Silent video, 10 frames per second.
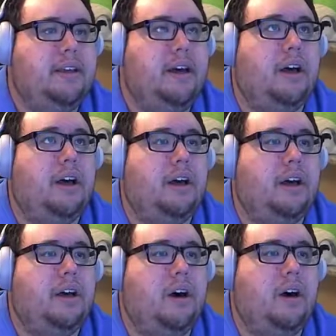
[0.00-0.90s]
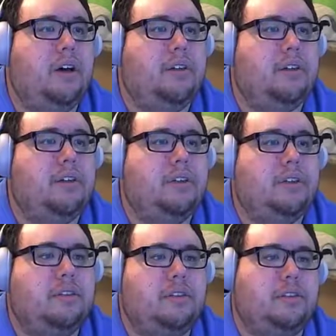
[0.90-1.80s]
on
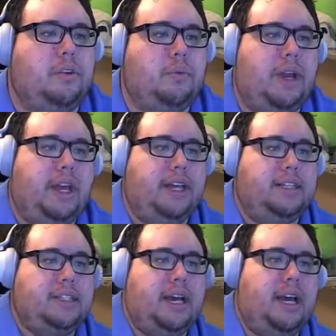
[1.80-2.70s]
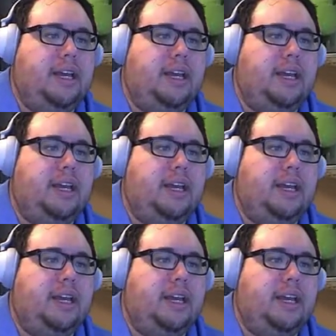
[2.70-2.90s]
the right-hand side